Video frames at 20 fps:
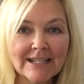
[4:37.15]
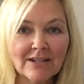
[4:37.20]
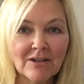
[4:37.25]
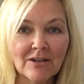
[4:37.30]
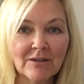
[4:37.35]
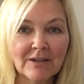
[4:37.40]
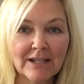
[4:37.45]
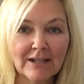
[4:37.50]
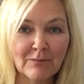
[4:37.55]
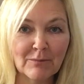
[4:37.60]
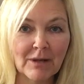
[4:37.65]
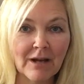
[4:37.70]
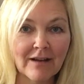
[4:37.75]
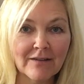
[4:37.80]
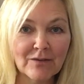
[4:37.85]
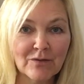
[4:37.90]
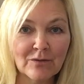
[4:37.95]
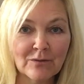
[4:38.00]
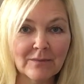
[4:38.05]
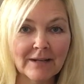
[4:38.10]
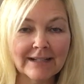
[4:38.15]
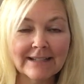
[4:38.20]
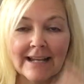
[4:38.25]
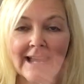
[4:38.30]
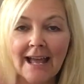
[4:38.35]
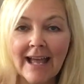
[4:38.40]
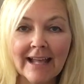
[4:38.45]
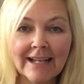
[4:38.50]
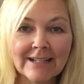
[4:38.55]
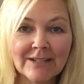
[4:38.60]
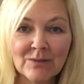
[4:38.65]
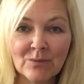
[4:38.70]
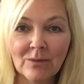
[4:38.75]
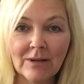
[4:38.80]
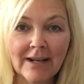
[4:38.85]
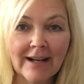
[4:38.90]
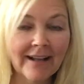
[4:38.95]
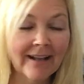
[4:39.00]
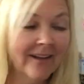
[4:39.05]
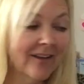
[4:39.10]
I'll get a box for my dad as
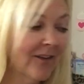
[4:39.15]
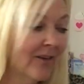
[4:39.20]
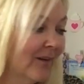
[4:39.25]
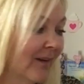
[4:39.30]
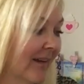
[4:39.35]
well